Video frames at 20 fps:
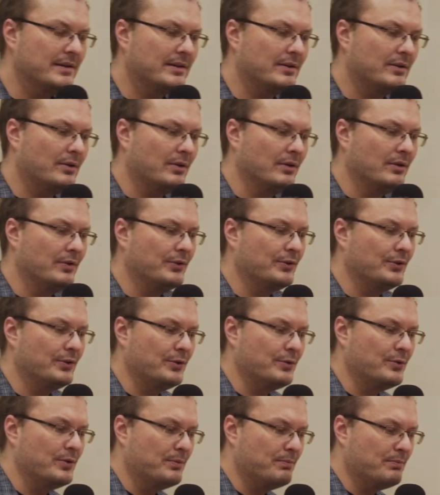are
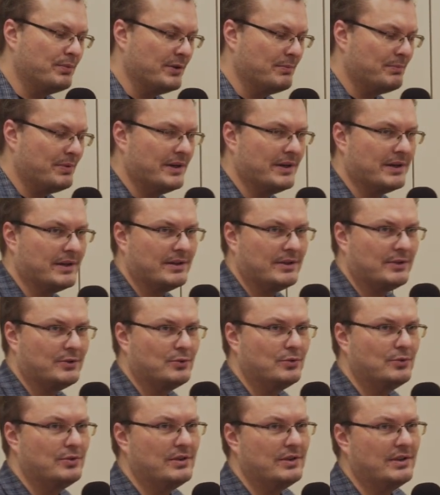also preparing
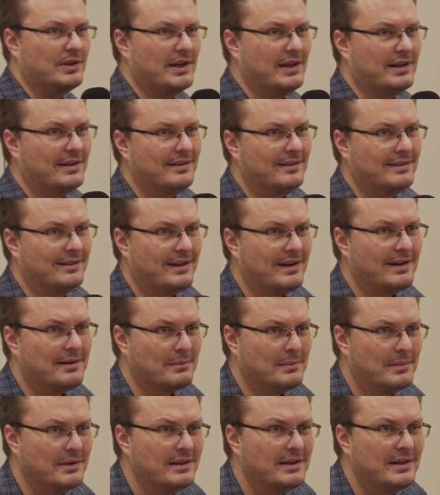to the exam,